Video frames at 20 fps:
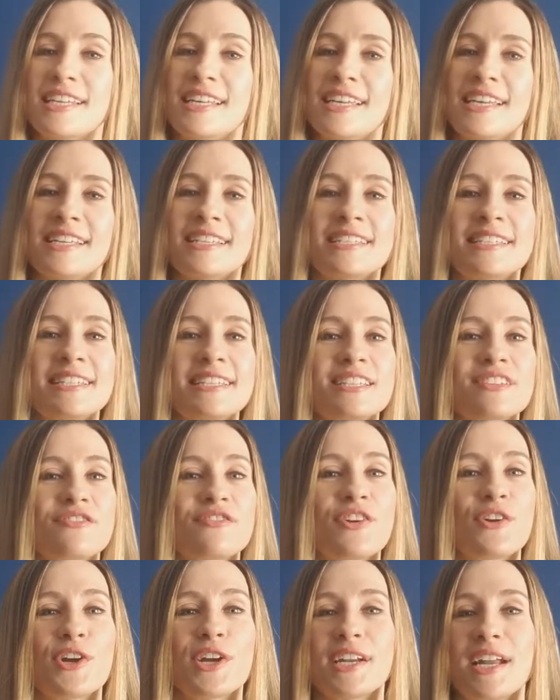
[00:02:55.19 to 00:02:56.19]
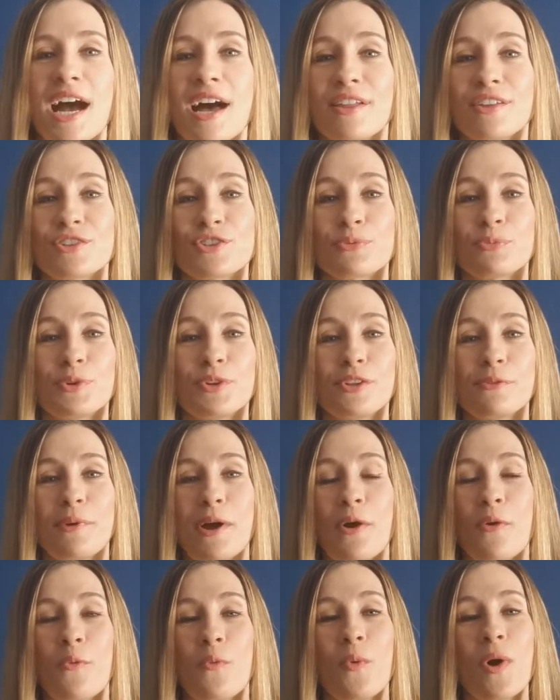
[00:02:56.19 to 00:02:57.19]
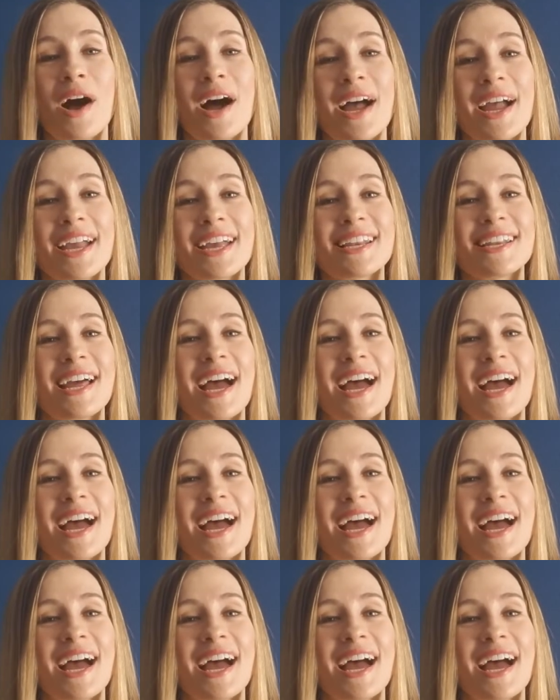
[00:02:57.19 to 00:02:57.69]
isn't very knowledgeable about wine.